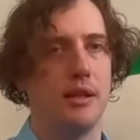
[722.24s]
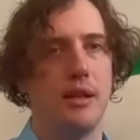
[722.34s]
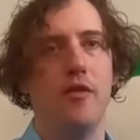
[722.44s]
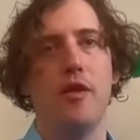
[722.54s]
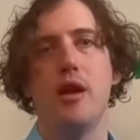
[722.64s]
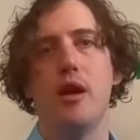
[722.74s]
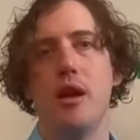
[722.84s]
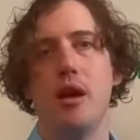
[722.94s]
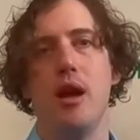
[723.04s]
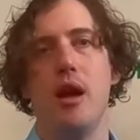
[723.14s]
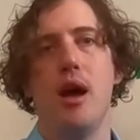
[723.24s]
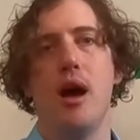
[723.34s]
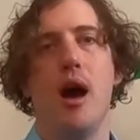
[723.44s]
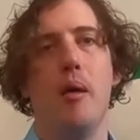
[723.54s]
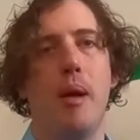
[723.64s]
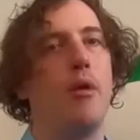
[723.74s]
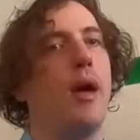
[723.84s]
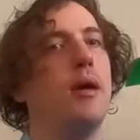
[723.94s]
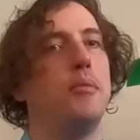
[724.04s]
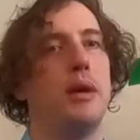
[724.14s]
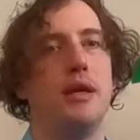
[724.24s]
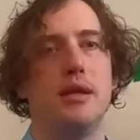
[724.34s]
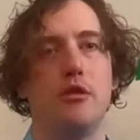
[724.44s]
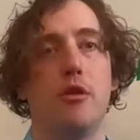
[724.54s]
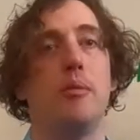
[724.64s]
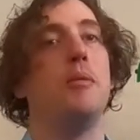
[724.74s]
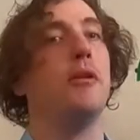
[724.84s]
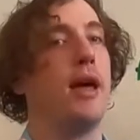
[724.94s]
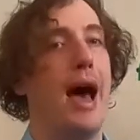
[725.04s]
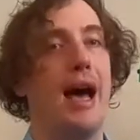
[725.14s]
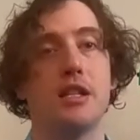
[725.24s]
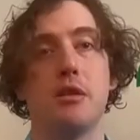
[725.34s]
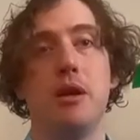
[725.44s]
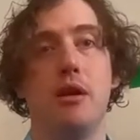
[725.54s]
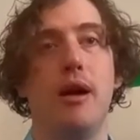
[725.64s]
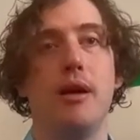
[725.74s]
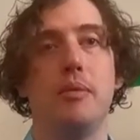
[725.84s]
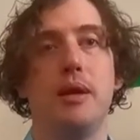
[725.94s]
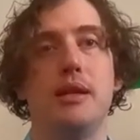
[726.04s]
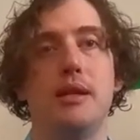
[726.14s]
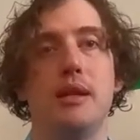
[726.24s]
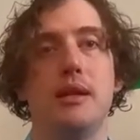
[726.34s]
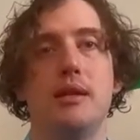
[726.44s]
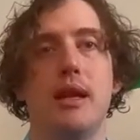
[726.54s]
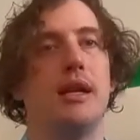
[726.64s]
Symphony. I write pieces for people that ask me to write pieces.